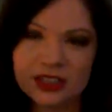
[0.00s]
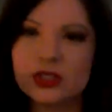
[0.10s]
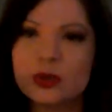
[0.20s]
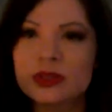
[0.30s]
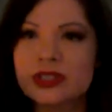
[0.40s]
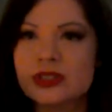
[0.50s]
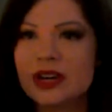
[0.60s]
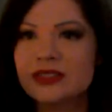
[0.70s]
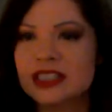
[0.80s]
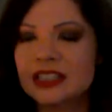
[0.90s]
So we do
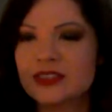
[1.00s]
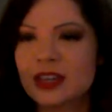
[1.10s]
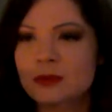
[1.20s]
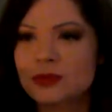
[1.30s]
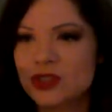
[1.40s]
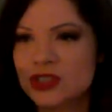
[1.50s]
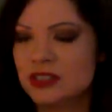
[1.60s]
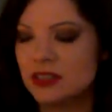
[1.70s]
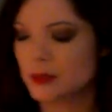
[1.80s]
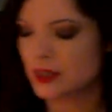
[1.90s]
have to give them just a
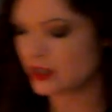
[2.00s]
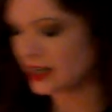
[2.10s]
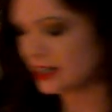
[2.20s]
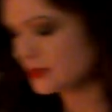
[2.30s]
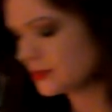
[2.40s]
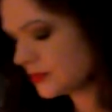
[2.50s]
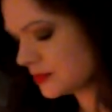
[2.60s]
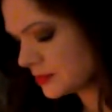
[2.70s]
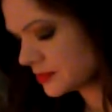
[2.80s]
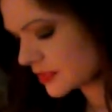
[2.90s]
little bit of credit.
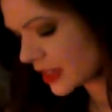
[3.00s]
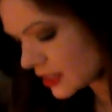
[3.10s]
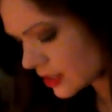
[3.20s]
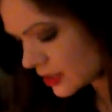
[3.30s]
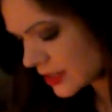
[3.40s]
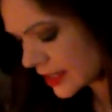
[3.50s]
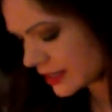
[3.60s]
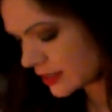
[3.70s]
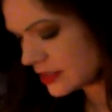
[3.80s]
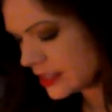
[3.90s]
I
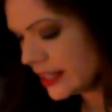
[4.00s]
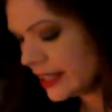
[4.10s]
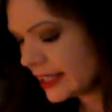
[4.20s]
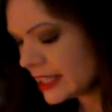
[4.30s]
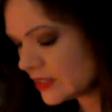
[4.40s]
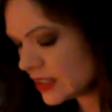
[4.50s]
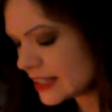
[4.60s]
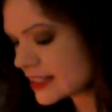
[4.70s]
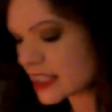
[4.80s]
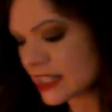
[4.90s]
know. Even
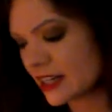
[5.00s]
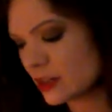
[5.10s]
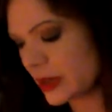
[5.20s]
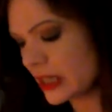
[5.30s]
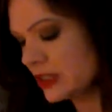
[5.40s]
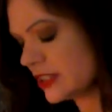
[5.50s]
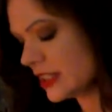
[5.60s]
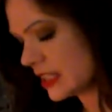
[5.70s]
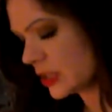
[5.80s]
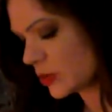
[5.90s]
as the Nine of Pentacles
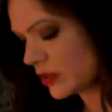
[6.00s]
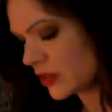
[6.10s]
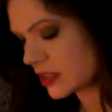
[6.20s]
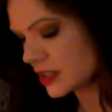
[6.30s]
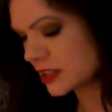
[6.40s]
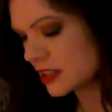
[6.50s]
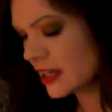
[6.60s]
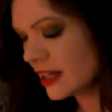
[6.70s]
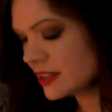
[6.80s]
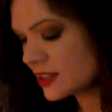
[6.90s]
is in the reverse.
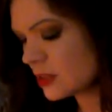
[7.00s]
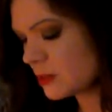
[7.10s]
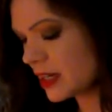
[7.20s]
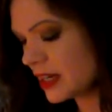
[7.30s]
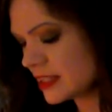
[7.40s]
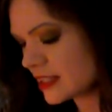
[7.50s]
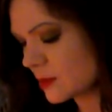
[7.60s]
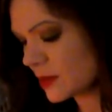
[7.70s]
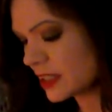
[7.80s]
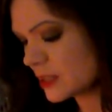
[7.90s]
This could be
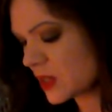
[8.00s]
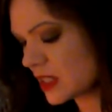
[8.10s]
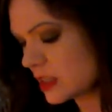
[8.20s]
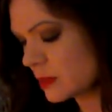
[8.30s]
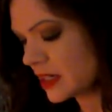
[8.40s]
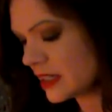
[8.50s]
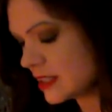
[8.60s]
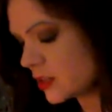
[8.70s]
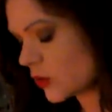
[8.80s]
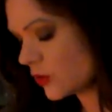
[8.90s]
stubbornness because somebody
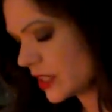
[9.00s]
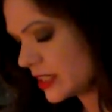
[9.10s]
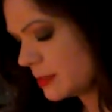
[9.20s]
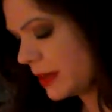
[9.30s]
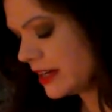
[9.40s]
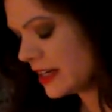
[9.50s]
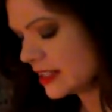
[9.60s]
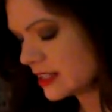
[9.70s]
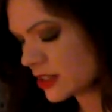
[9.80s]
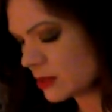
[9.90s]
is over independent.
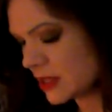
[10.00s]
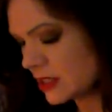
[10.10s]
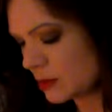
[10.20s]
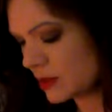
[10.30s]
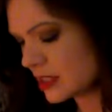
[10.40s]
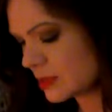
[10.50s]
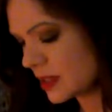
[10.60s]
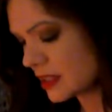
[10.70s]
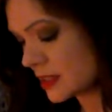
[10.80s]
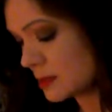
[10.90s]
This could be stubbornness
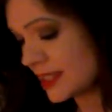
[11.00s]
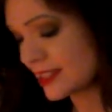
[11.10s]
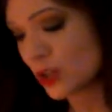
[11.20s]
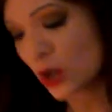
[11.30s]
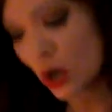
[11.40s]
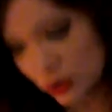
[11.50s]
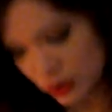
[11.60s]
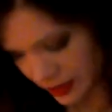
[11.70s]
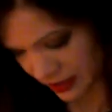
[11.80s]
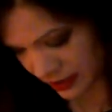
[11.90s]
because somebody is
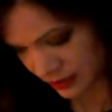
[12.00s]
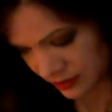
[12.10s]
codependent.